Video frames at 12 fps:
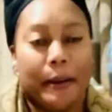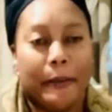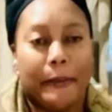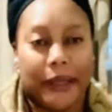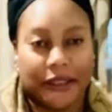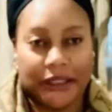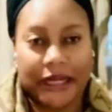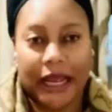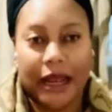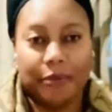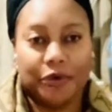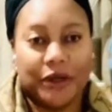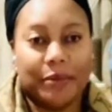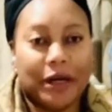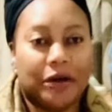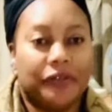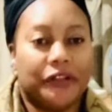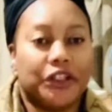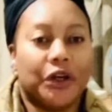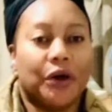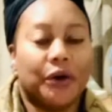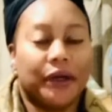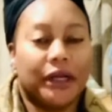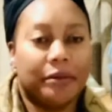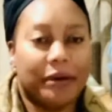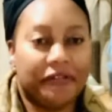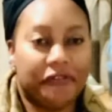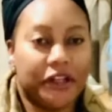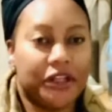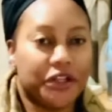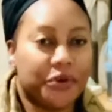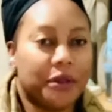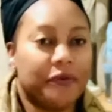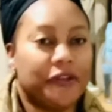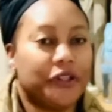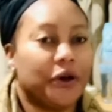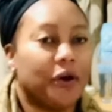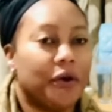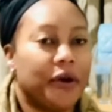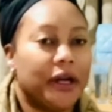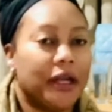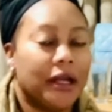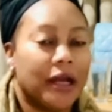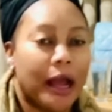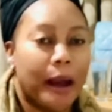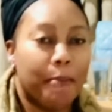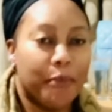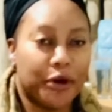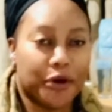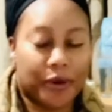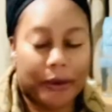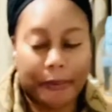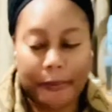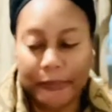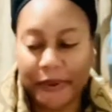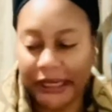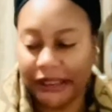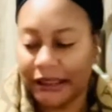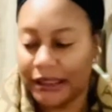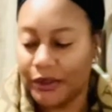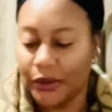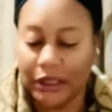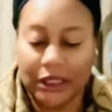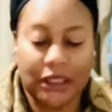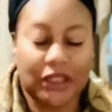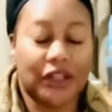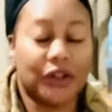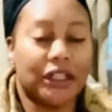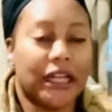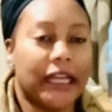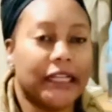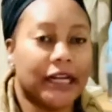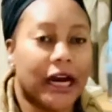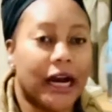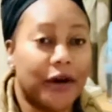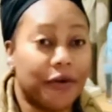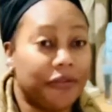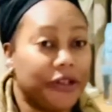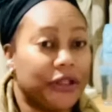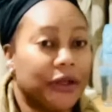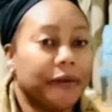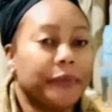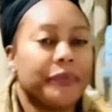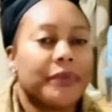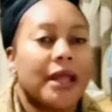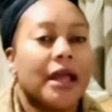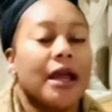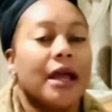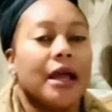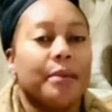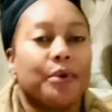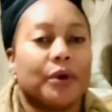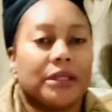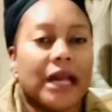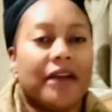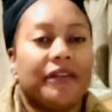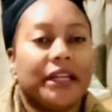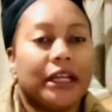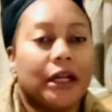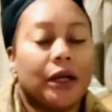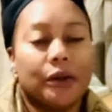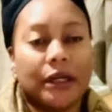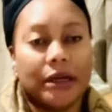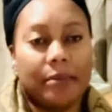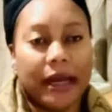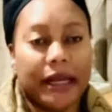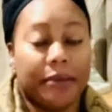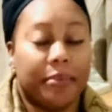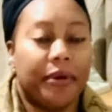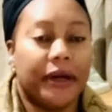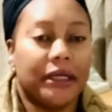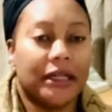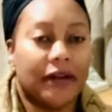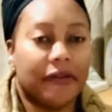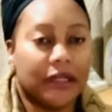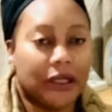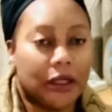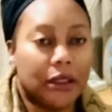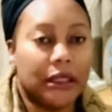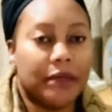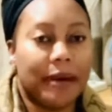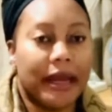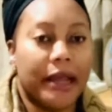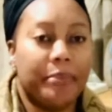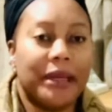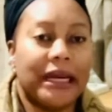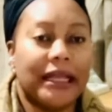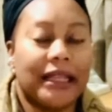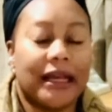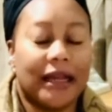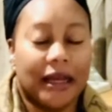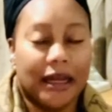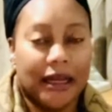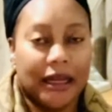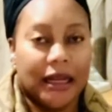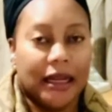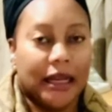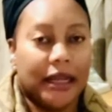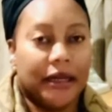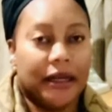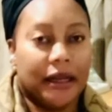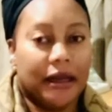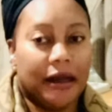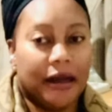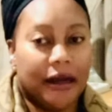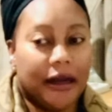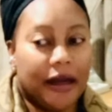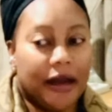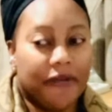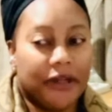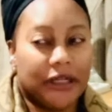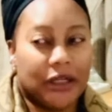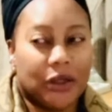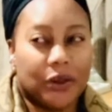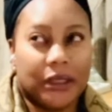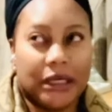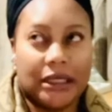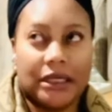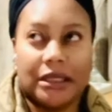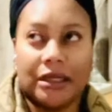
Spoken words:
but today I'm doing my Louis Vuitton, my vintage Louis Vuitton monogram print. So this is not the entire Louis Vuitton because I haven't included my imprint, I haven't included my epi leather, I haven't included